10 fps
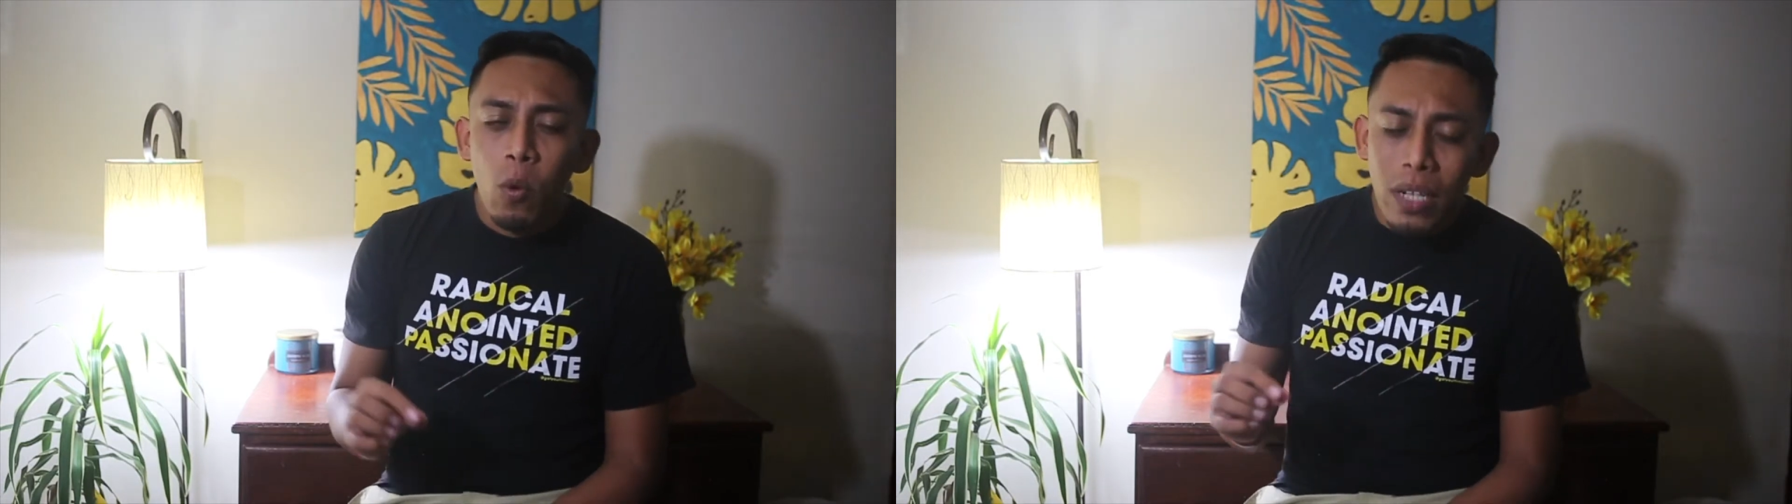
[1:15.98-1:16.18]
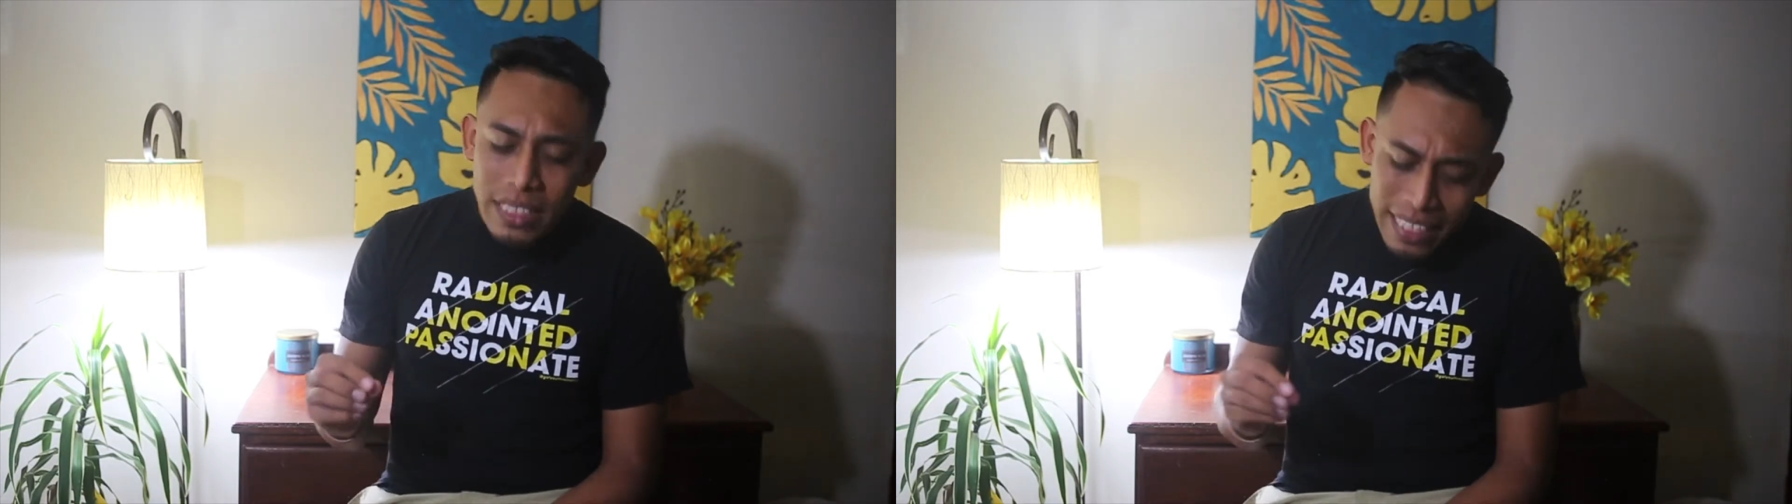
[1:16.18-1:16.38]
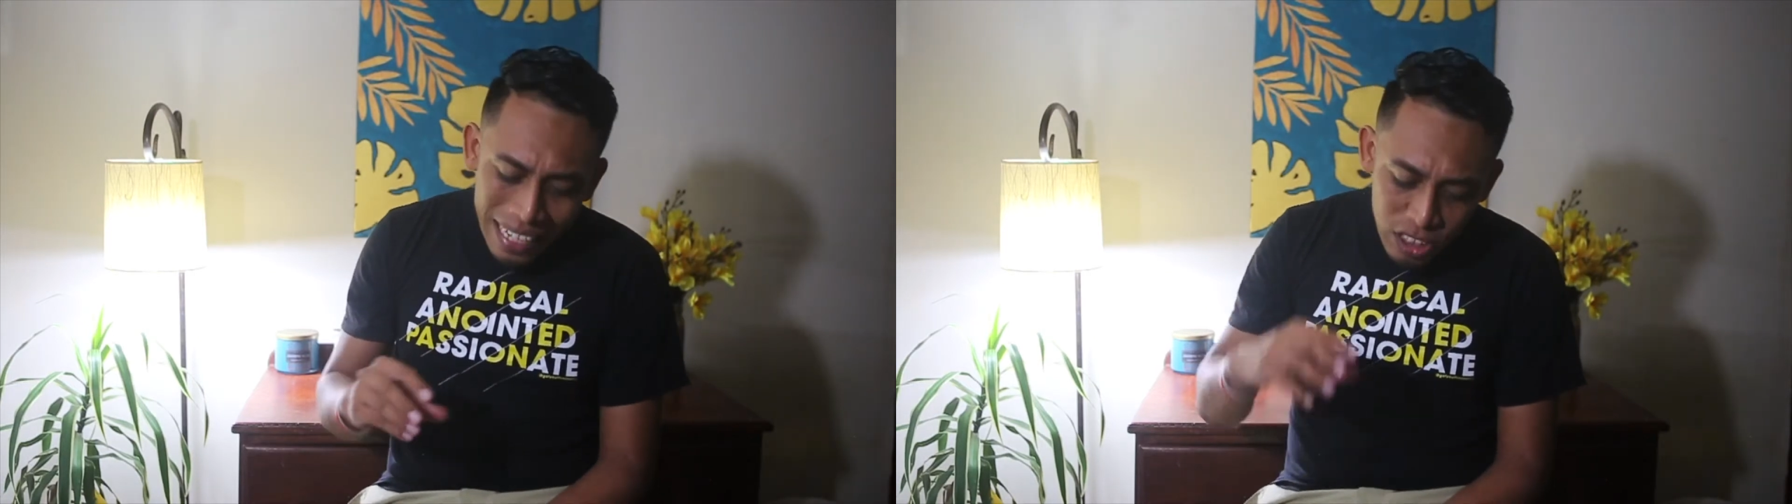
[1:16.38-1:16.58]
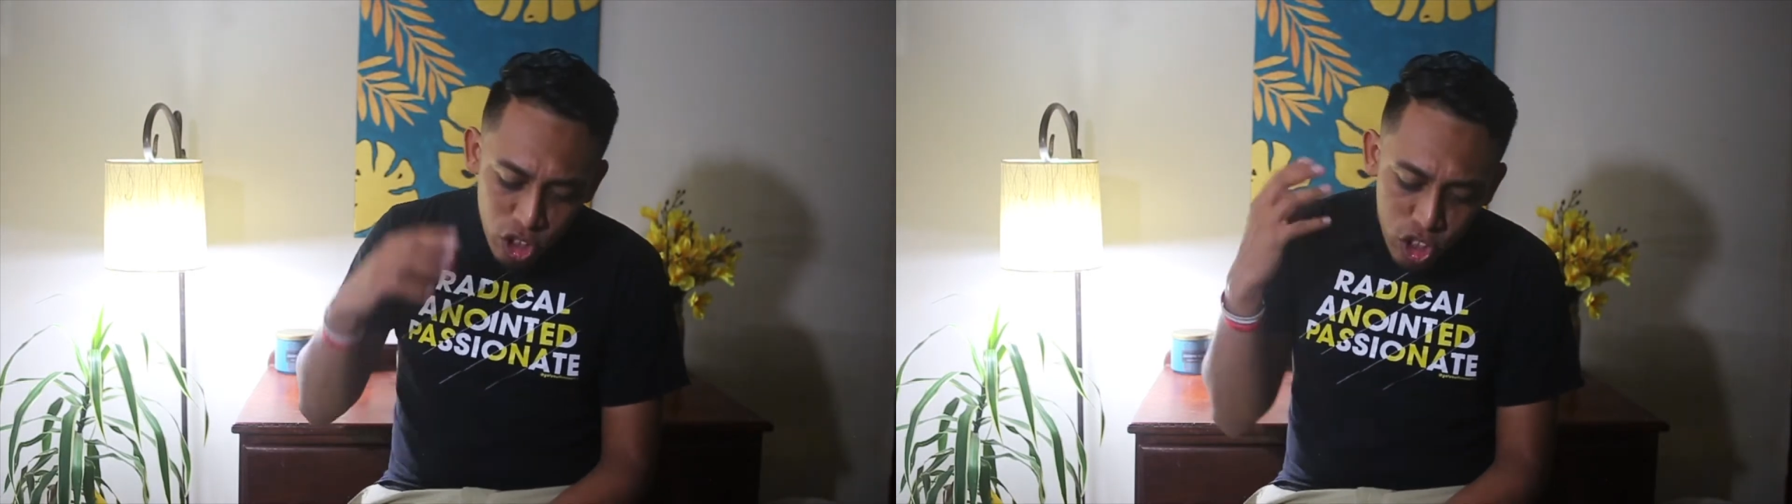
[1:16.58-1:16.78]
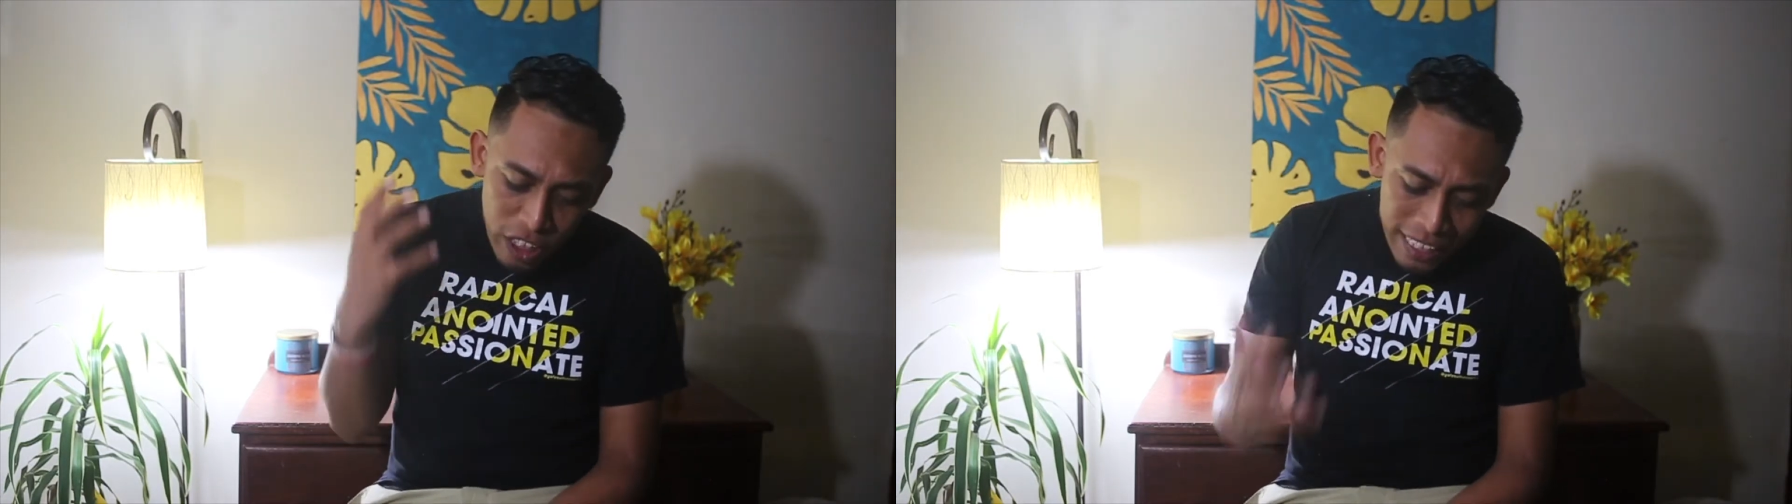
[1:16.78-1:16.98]
We see
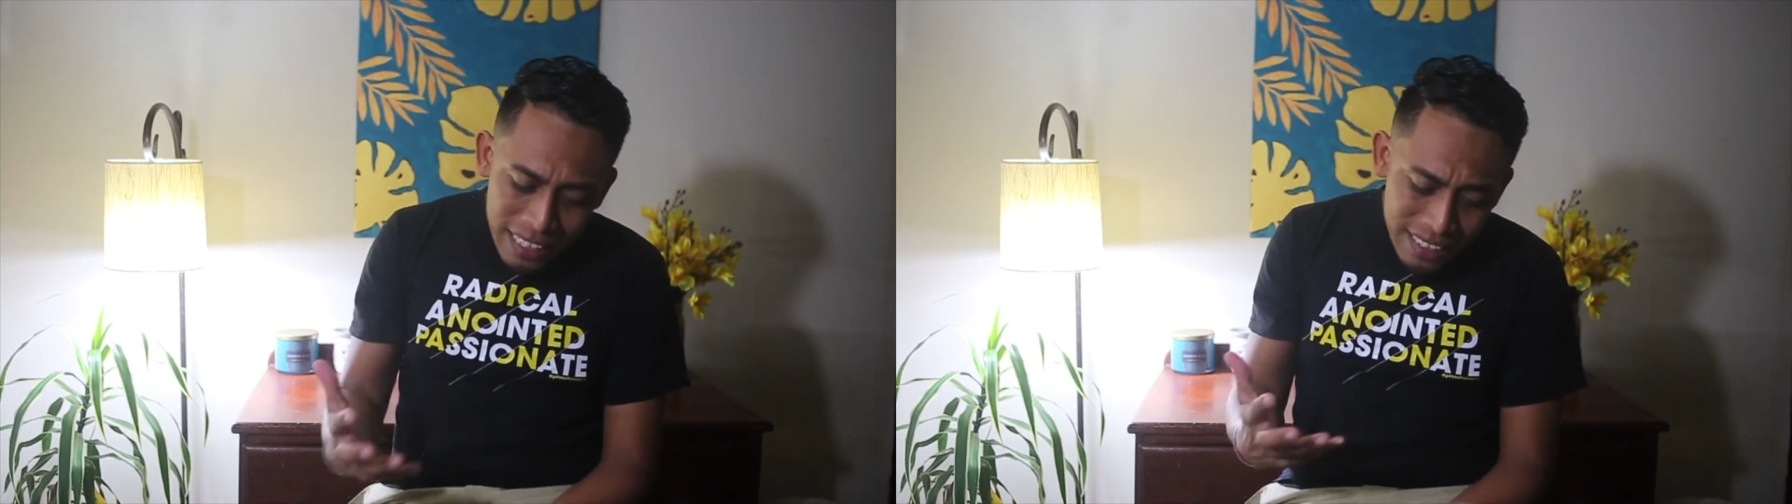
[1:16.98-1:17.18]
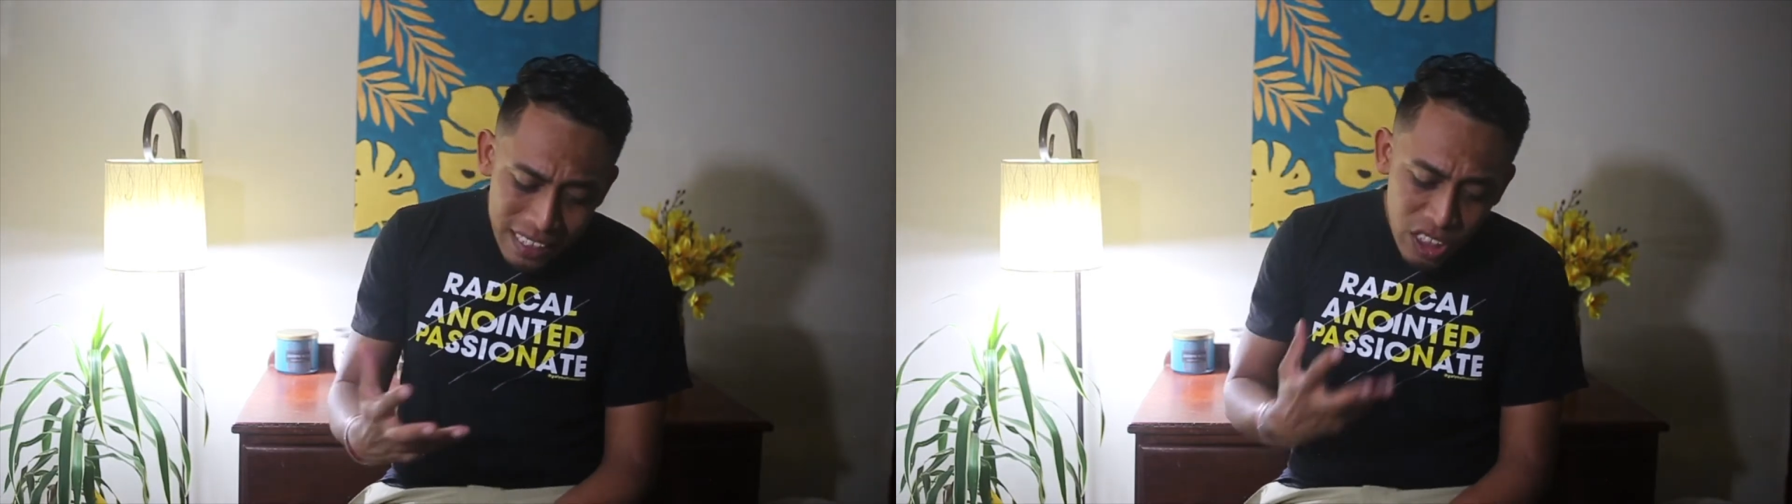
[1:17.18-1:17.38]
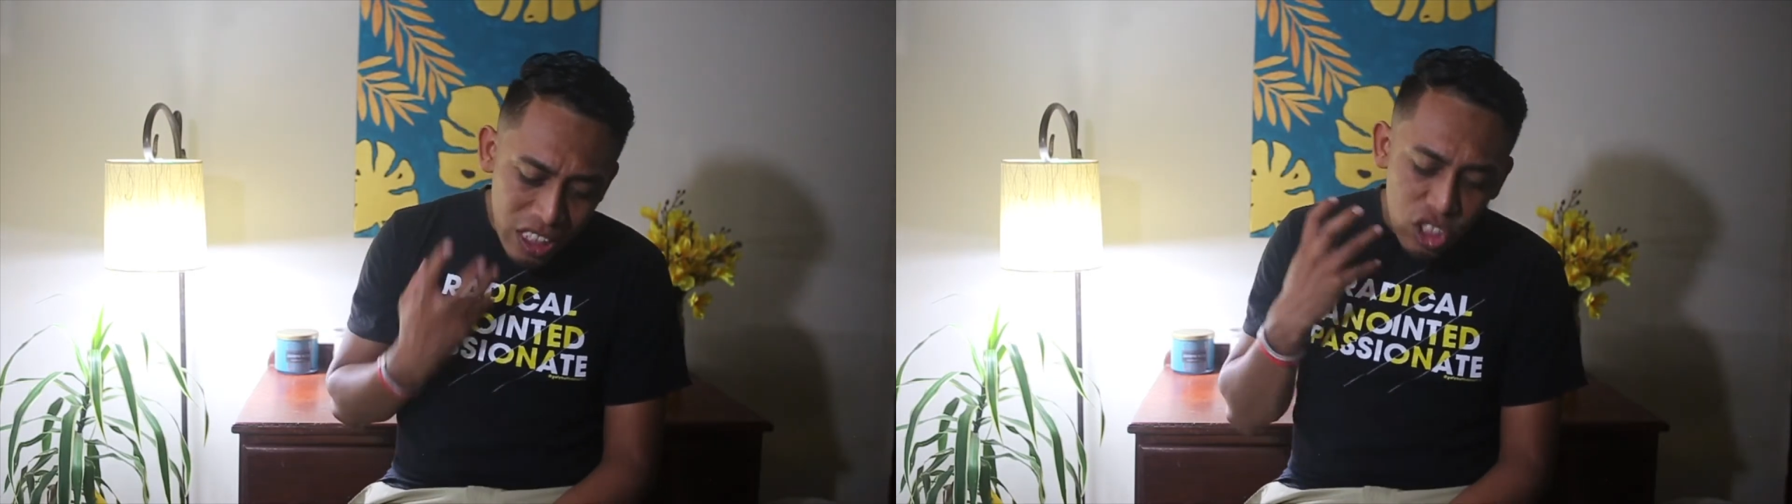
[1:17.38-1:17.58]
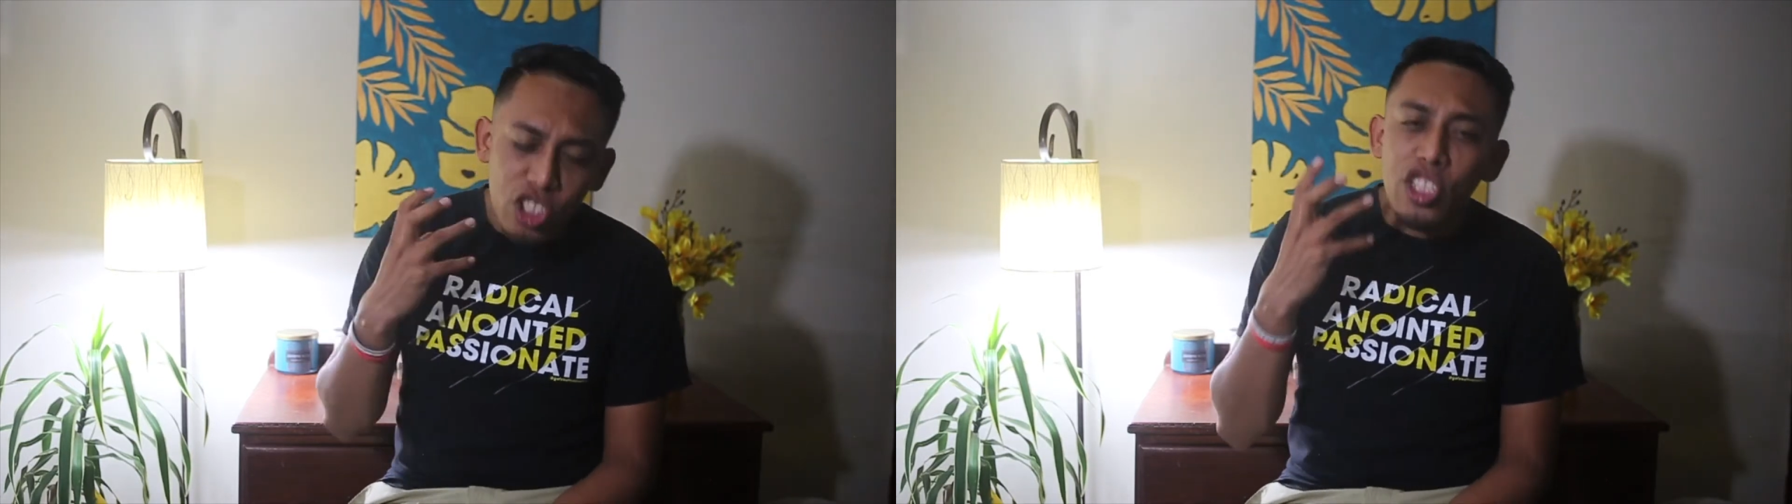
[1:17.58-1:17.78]
that Jesus is